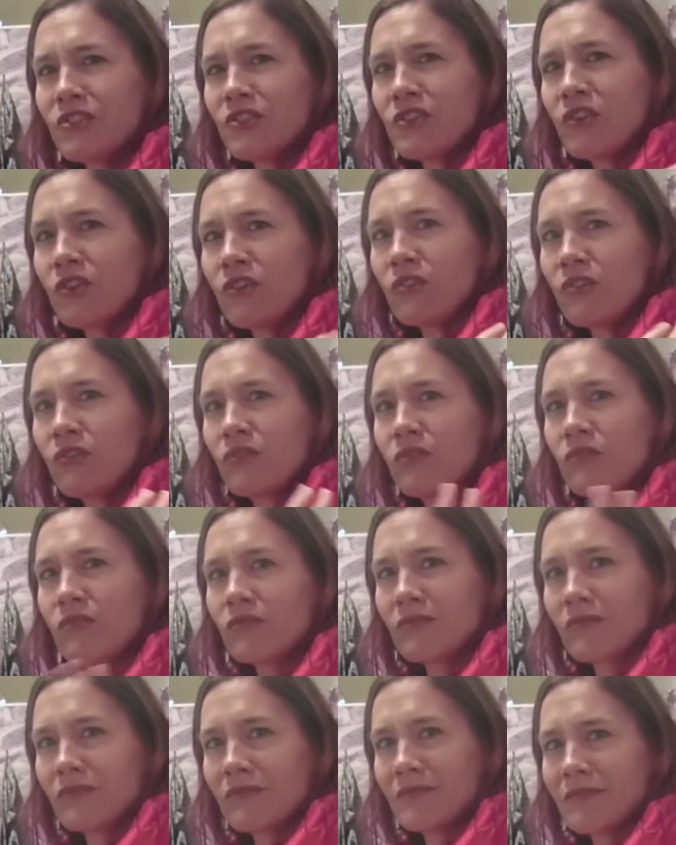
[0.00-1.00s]
show
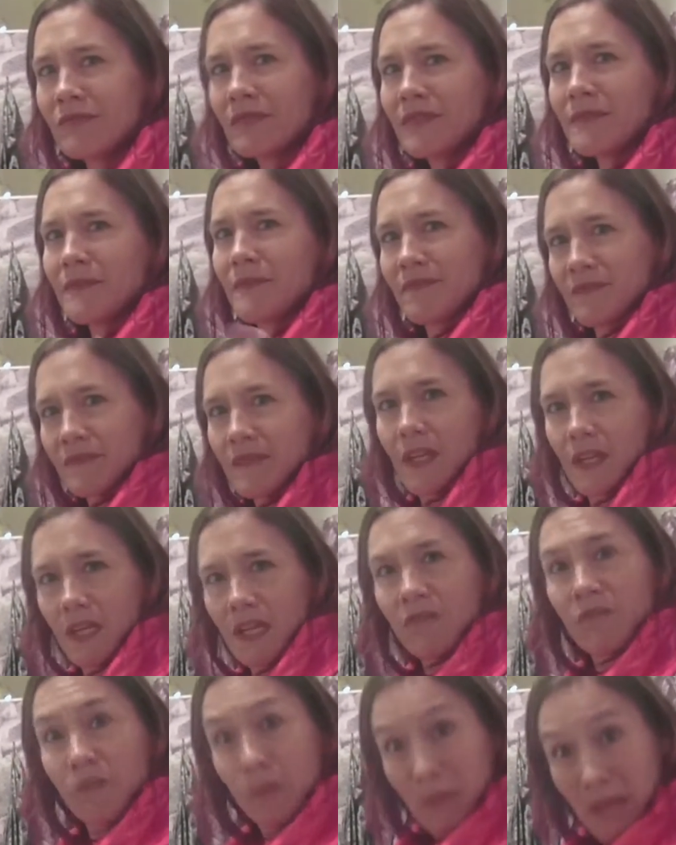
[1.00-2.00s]

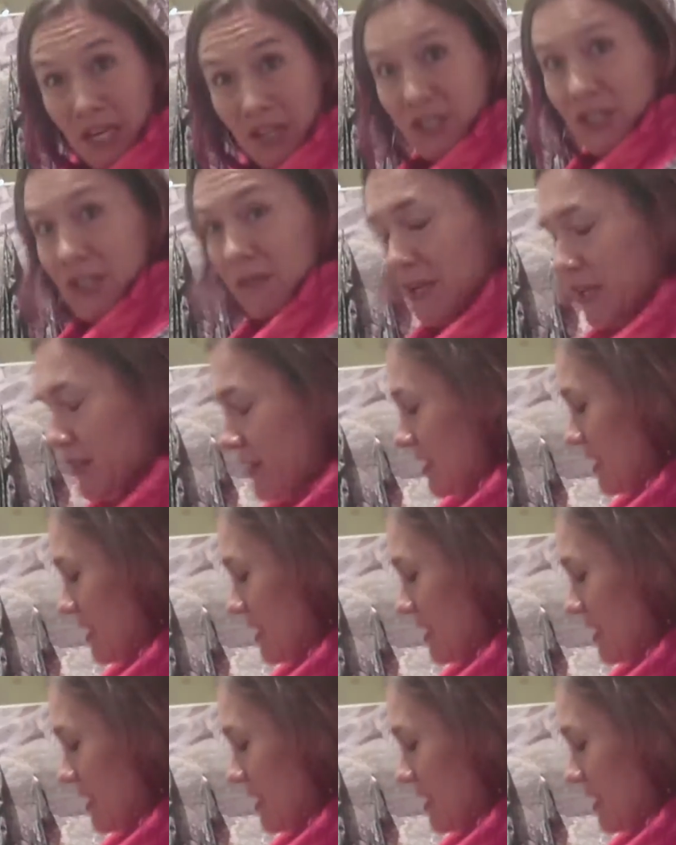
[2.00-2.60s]
information about the